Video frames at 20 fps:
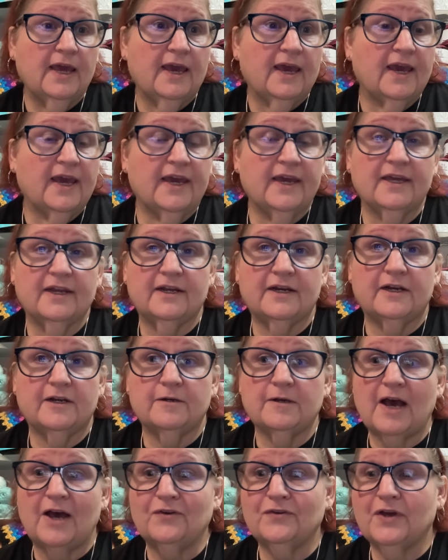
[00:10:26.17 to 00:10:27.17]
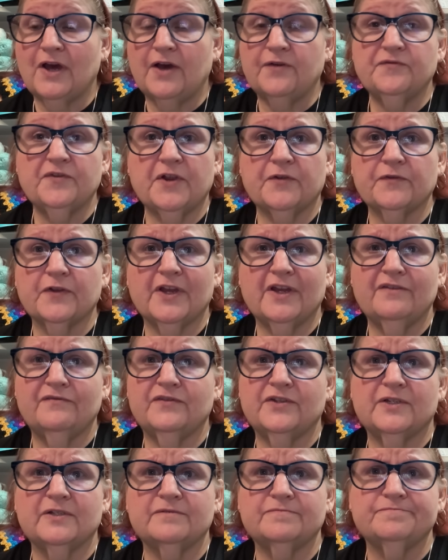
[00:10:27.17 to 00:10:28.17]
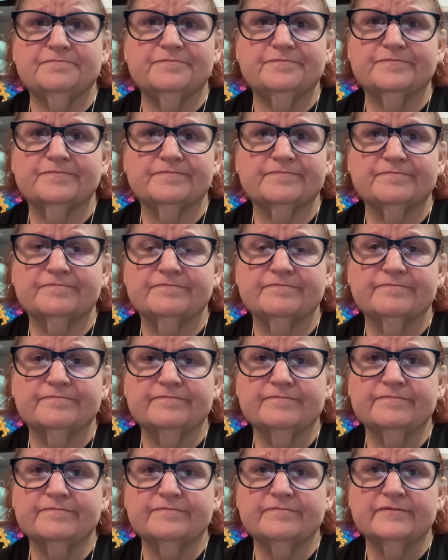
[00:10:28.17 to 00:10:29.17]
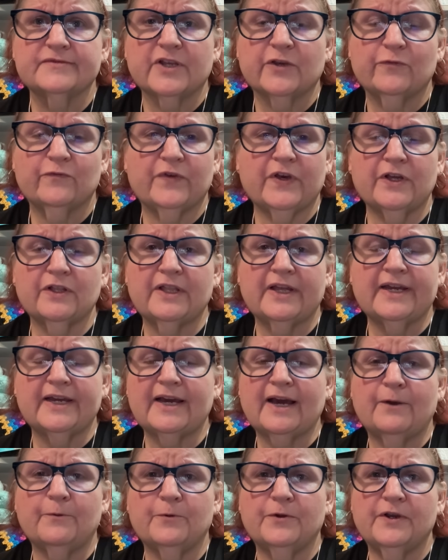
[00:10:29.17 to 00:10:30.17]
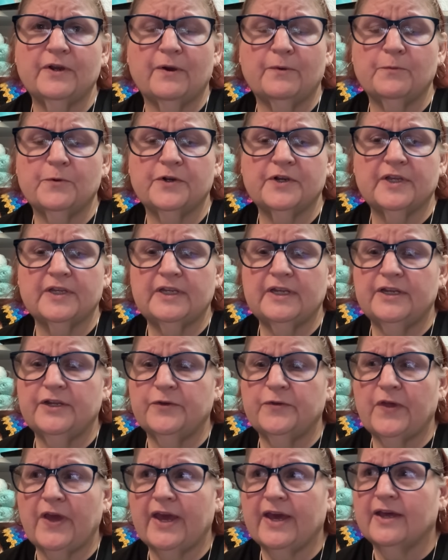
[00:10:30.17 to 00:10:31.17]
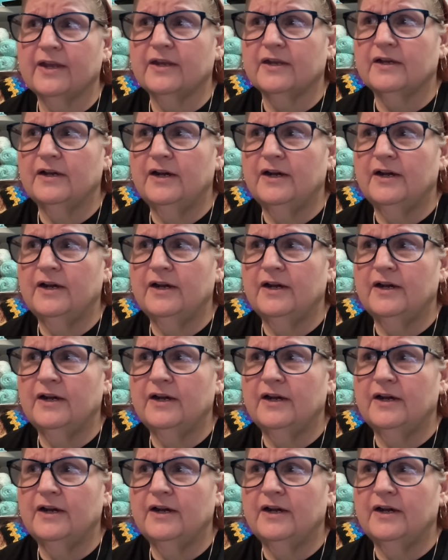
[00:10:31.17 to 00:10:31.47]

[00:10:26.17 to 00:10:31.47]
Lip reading: And I've never even felt like I wanted to do that.